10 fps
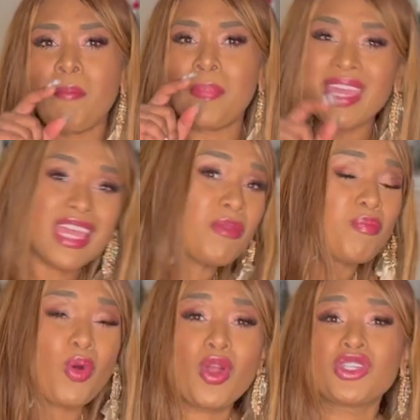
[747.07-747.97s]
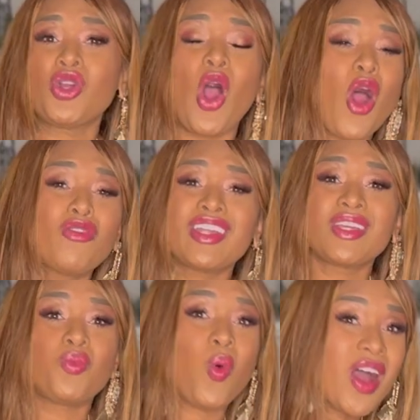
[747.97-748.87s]
Being born, you
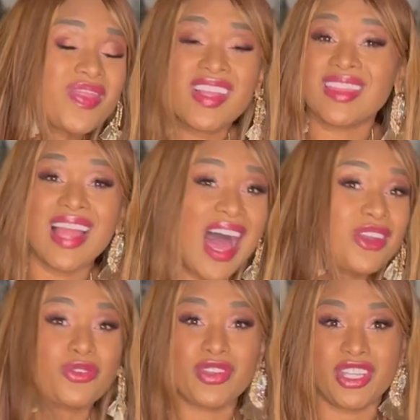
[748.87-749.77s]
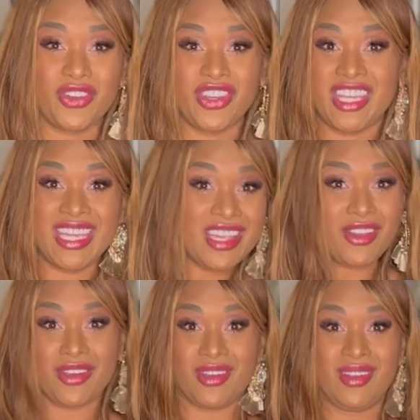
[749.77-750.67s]
already won the lottery. You're
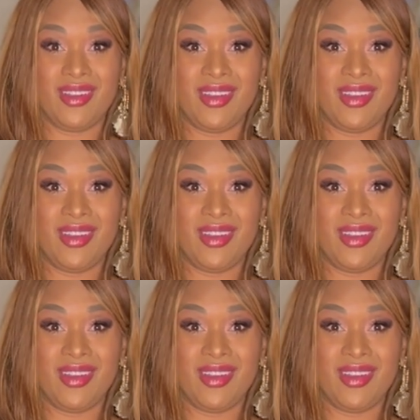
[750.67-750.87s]
here.